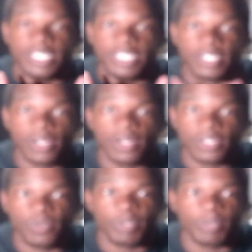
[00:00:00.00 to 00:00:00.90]
talk
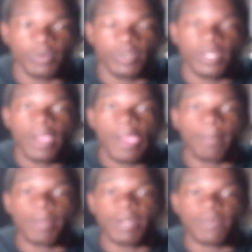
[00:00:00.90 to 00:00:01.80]
to people.
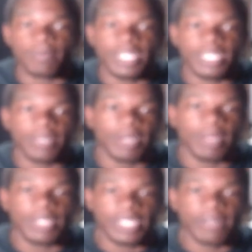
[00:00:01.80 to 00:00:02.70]
But for me, it might
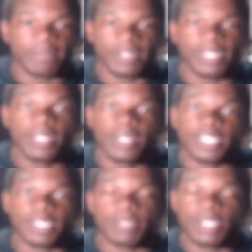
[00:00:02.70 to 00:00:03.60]
be different.
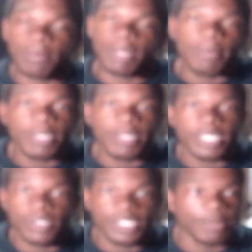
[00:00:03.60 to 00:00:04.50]
Some of y'all might be in
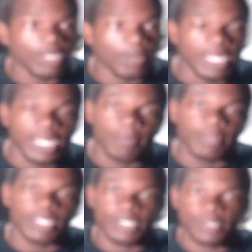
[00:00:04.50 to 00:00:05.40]
school, some of y'all might not be
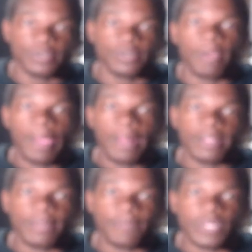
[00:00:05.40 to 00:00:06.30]
in school,
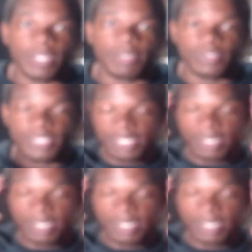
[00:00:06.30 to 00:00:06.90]
but you still